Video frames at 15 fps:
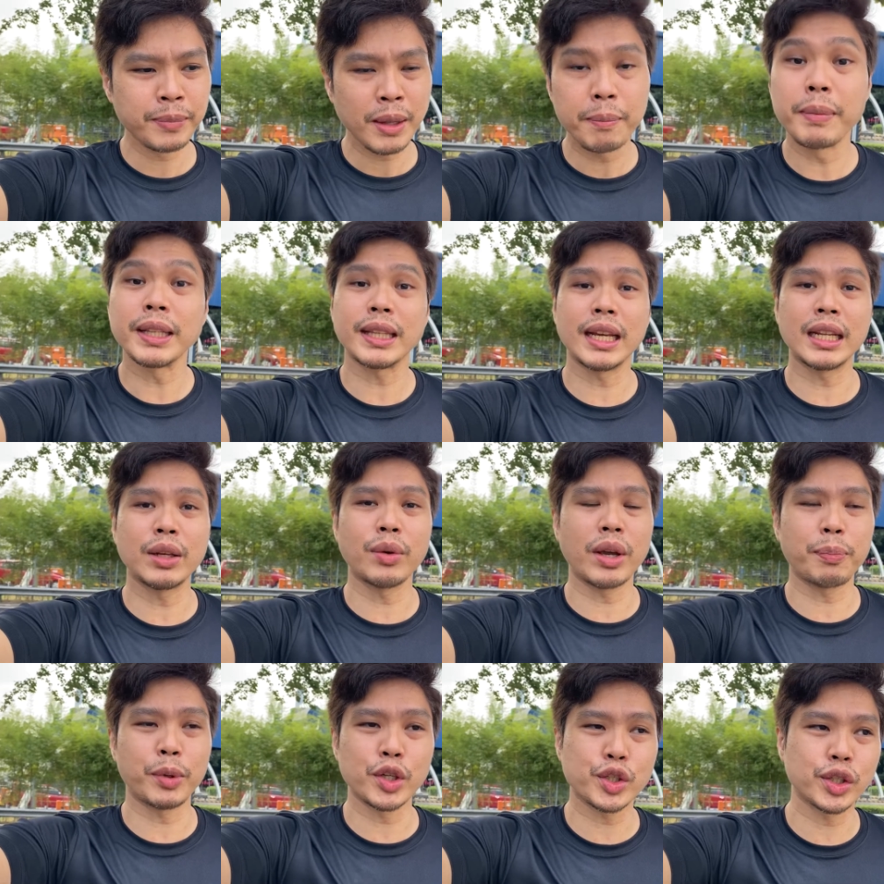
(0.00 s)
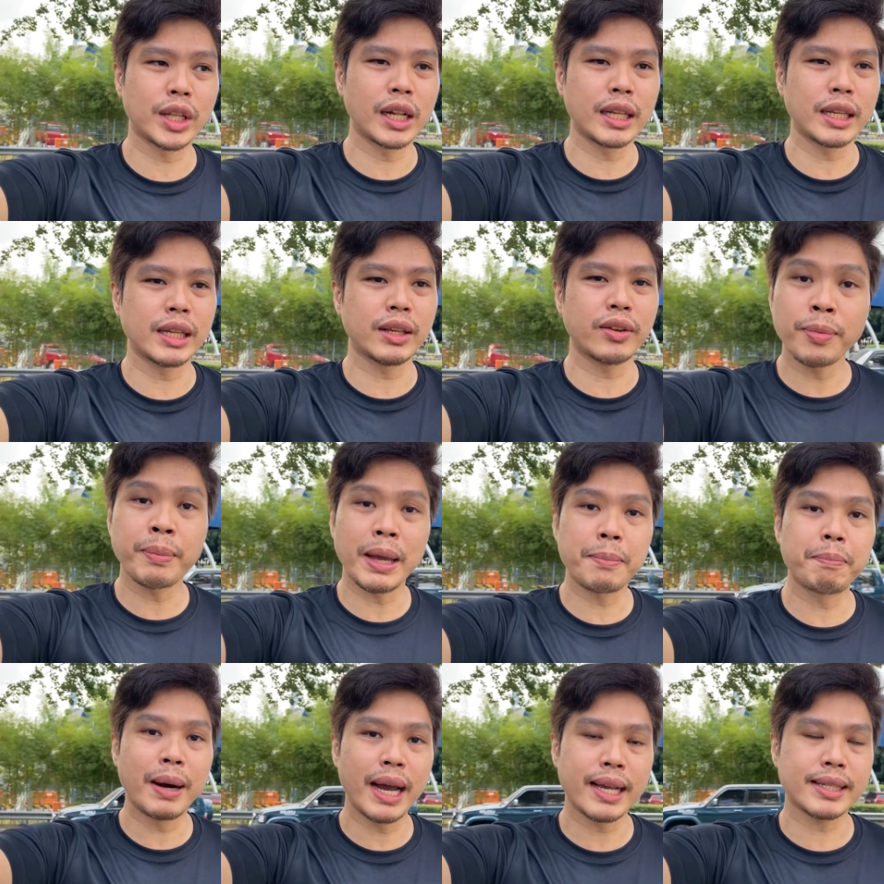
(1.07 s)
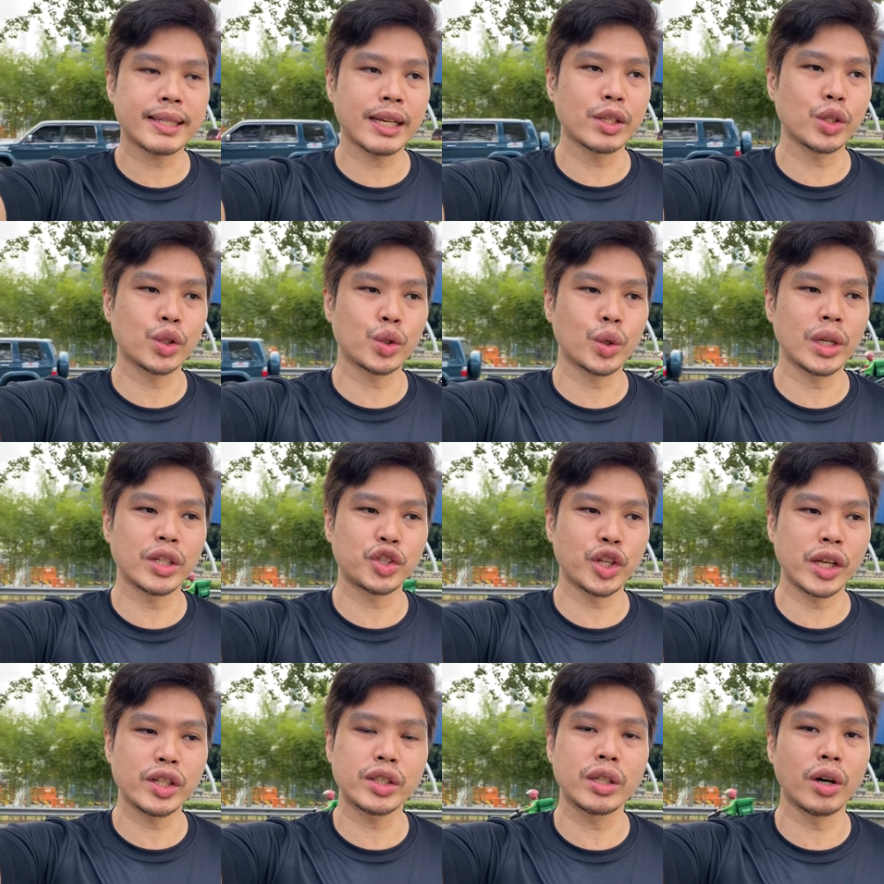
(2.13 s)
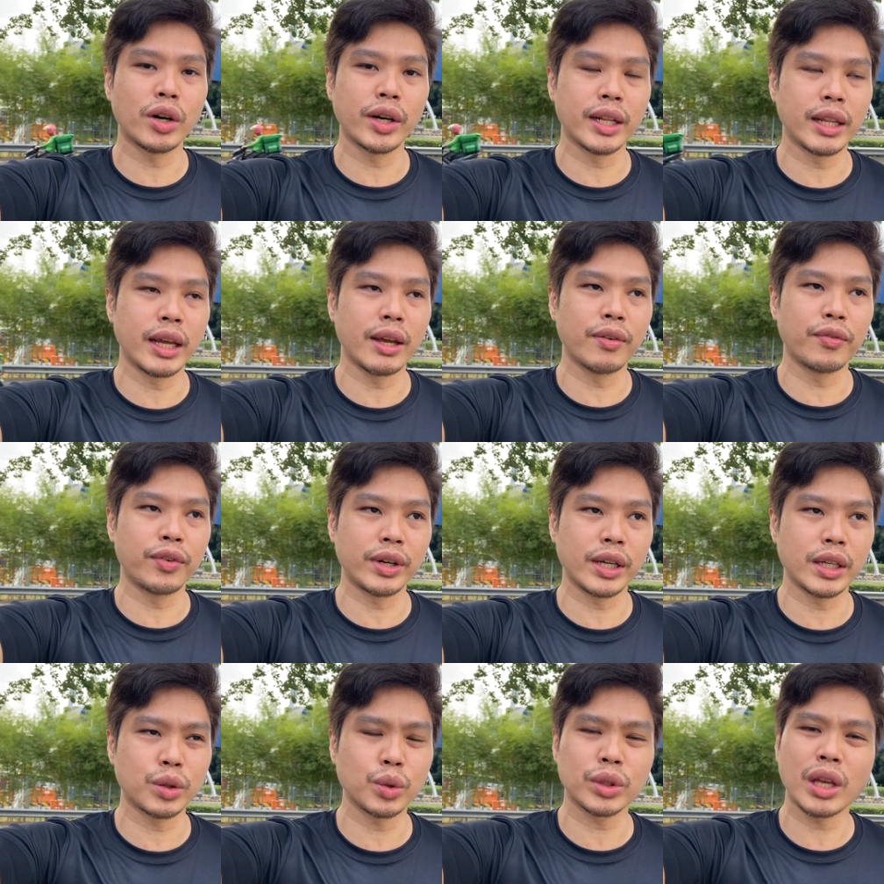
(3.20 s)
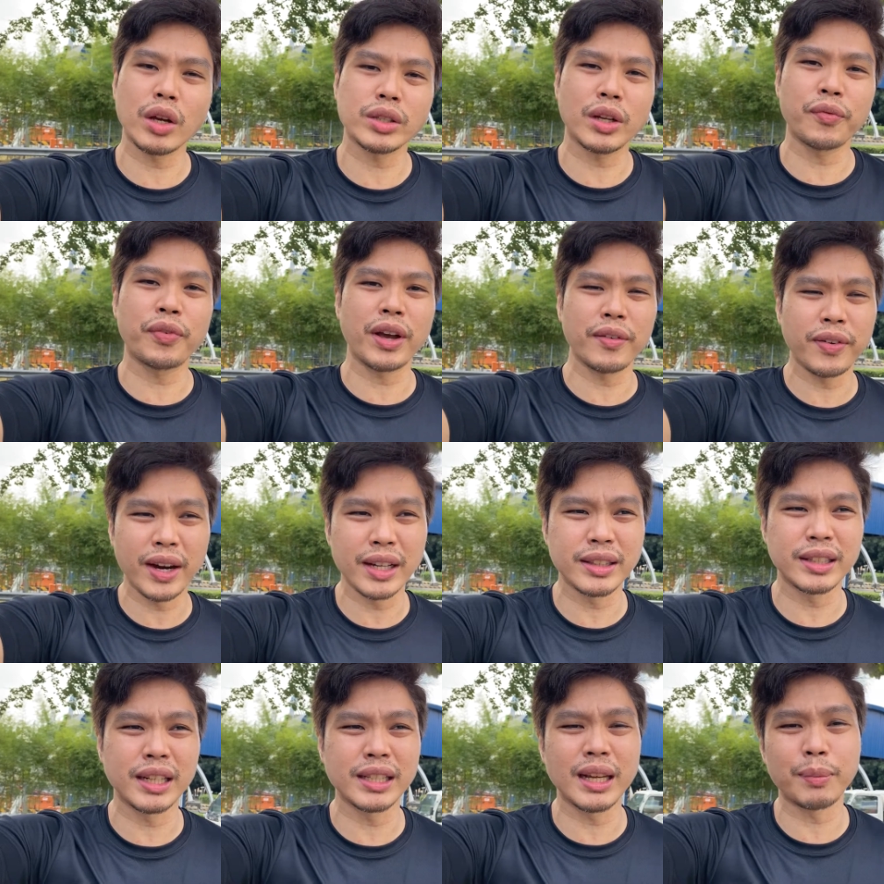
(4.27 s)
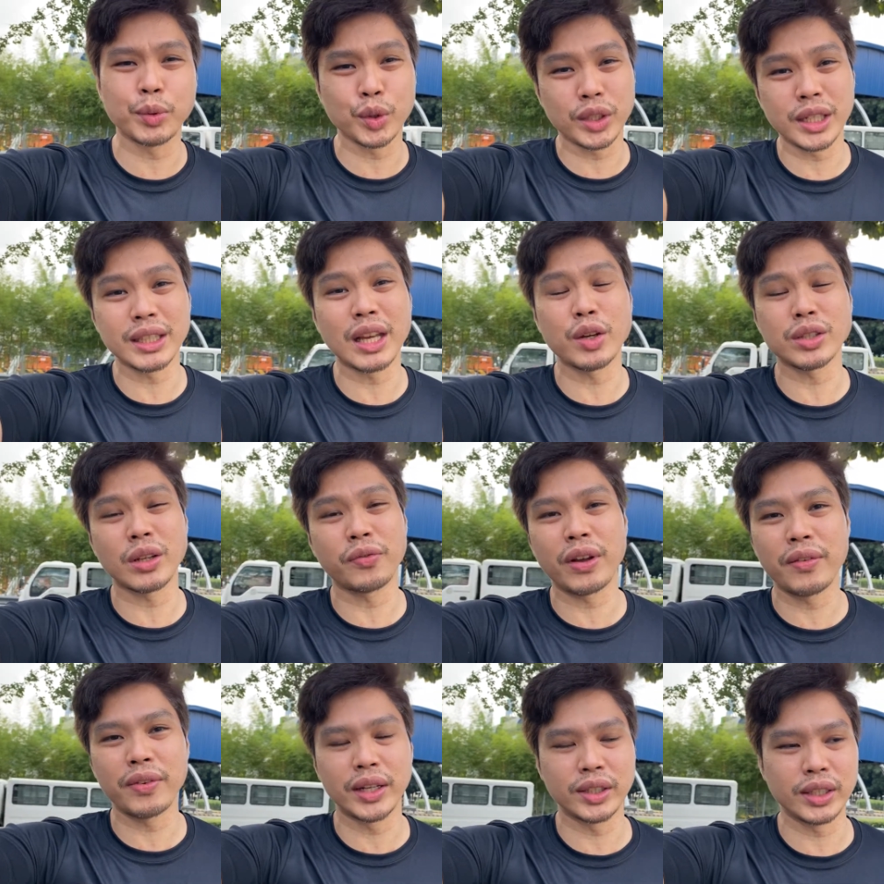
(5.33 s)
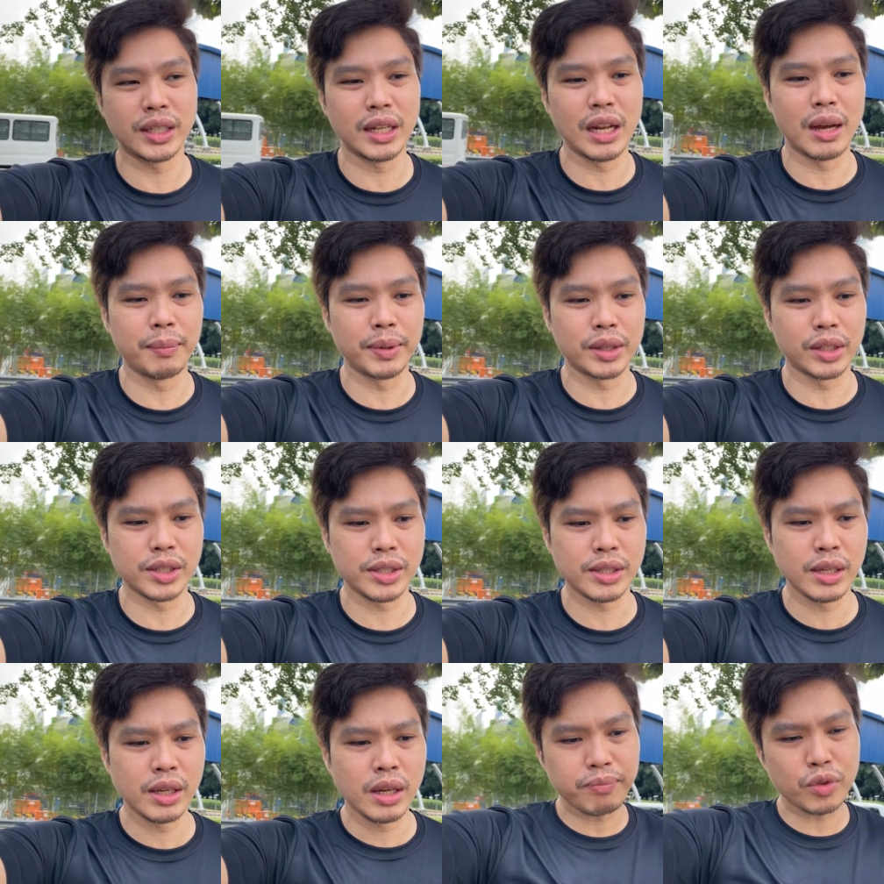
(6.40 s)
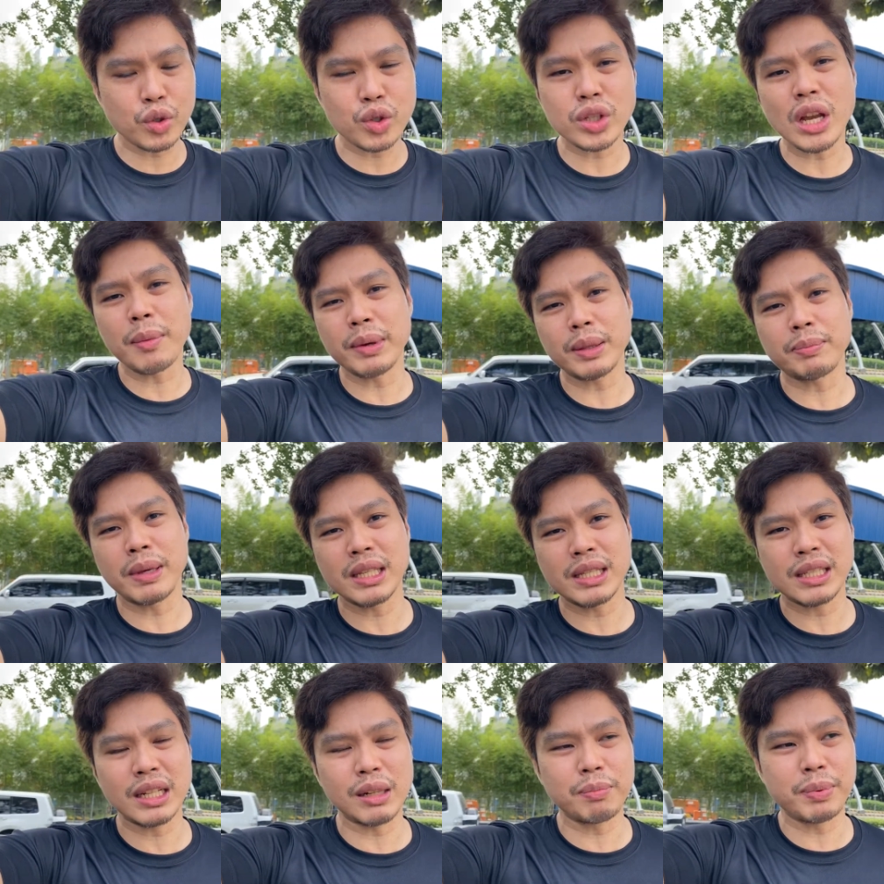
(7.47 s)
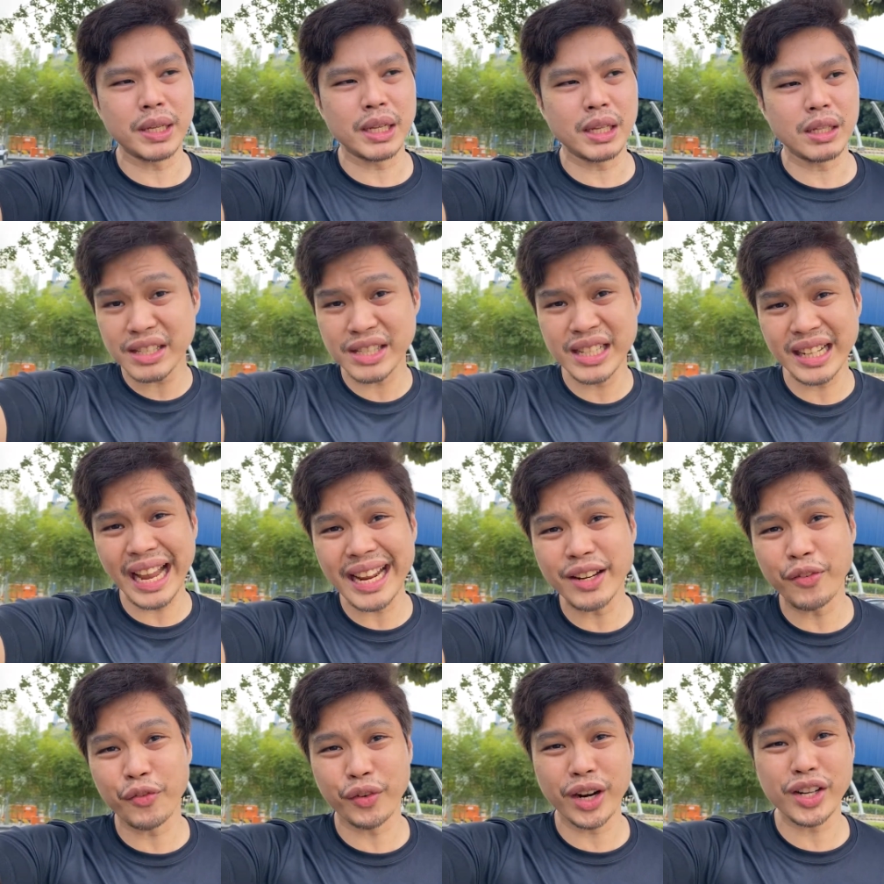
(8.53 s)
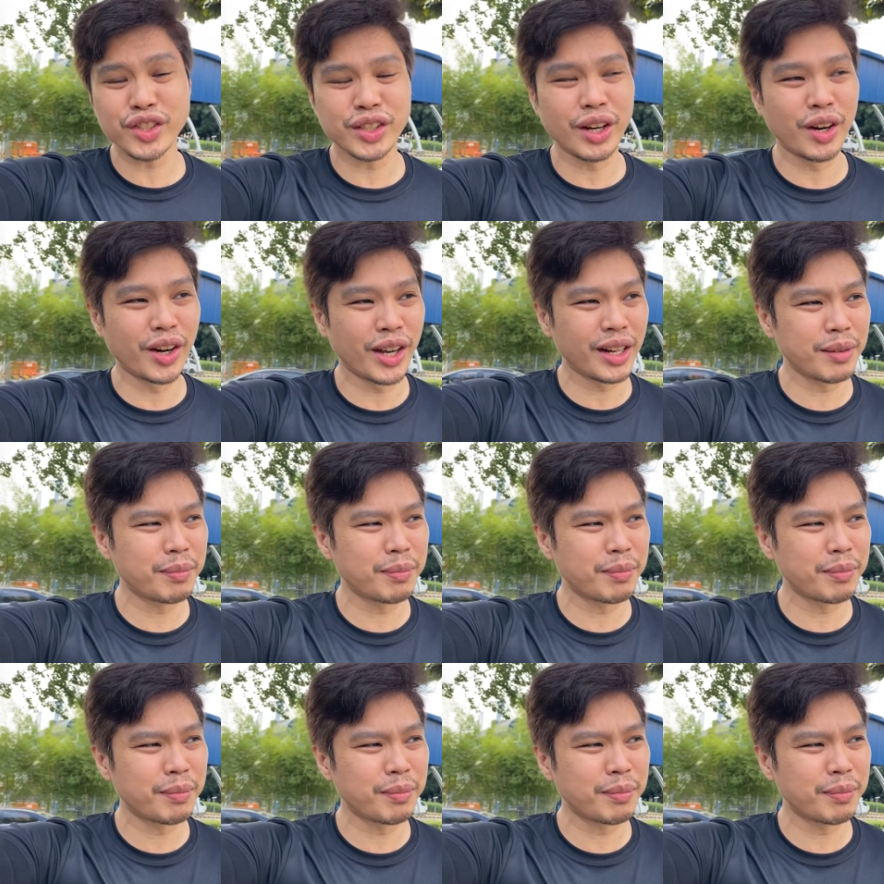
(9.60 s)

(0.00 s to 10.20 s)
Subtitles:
But anyway, personally, on my bikes, I usually change the oil every 2,500 up to 3,500 kilometers. To some, it may still be kind of fresh, the oil.